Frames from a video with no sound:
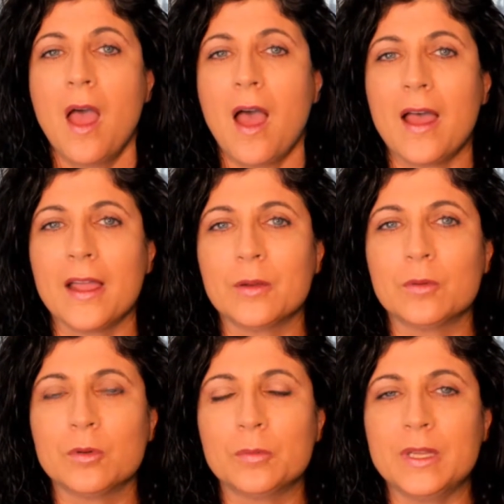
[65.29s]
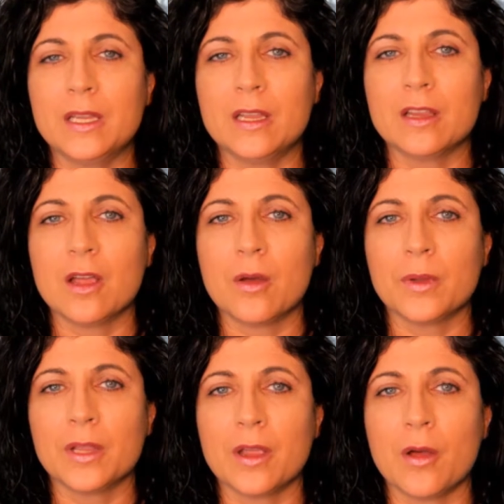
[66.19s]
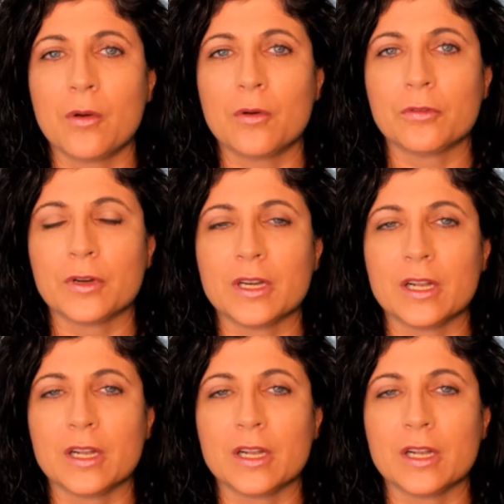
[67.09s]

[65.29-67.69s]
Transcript: I will be going over it